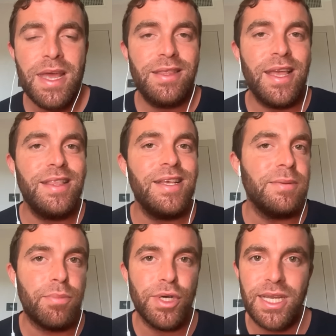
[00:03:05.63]
They
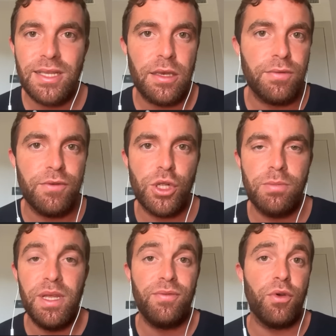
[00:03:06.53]
didn't present any official
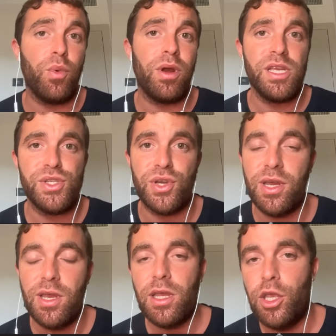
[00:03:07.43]
bid for one reason:
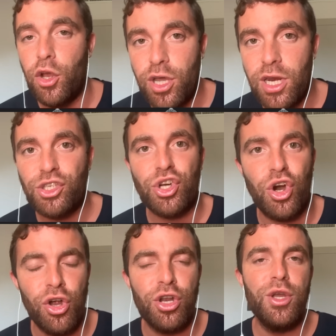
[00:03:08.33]
Gyökeres
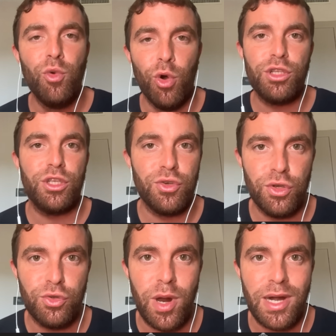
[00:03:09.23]
only wanted to go
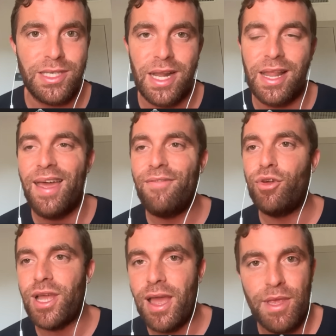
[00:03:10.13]
to Arsenal. Every
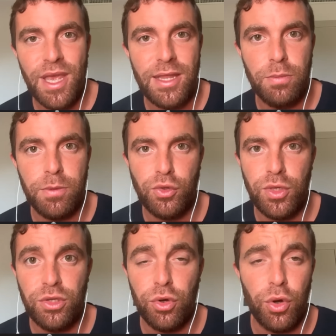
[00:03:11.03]
time he had the
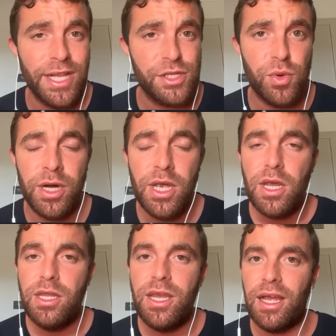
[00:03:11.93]
opportunity to go elsewhere,
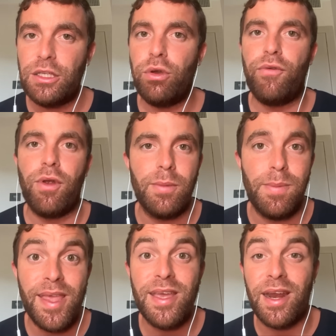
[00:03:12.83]
the answer from the
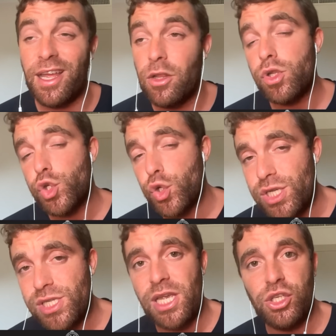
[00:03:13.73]
player and also
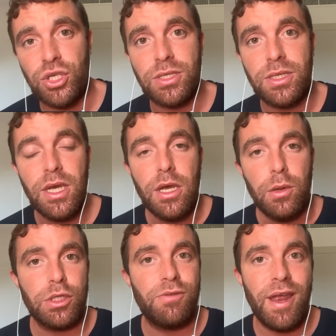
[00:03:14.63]
his agent
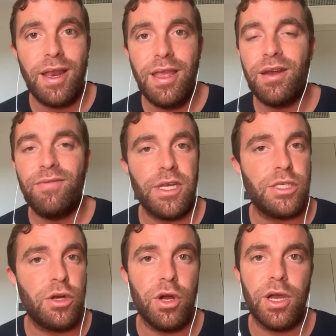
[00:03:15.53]
was very clear and very
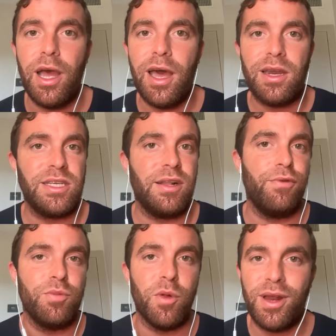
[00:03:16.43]
strong: Arsenal
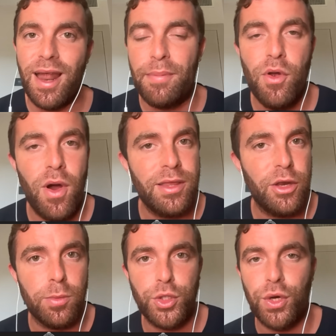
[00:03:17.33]
Football Club, no other
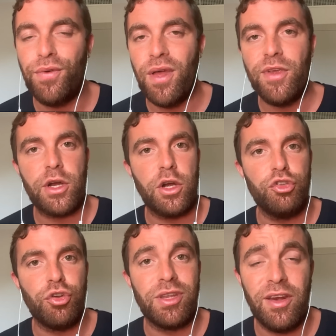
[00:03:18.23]
option. 5-year
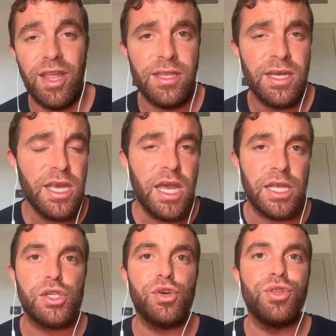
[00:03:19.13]
contract agreed, and
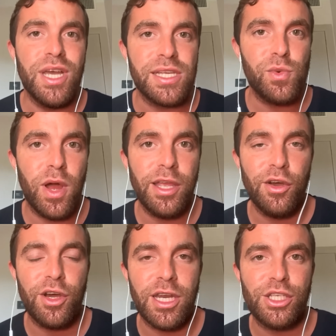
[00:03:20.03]
so that's why
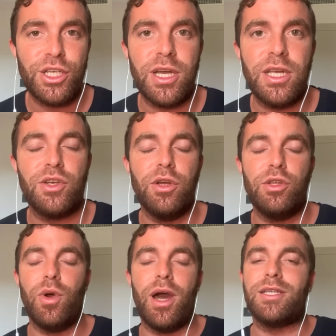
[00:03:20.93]
Gyökeres is going
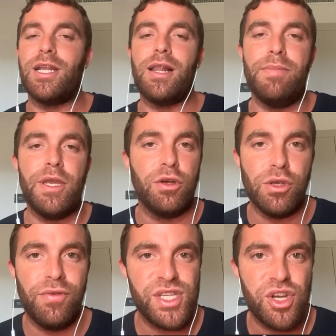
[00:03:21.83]
to Arsenal, because
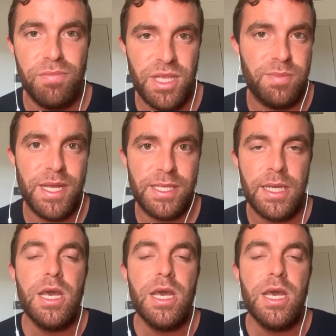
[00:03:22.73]
of his commitment.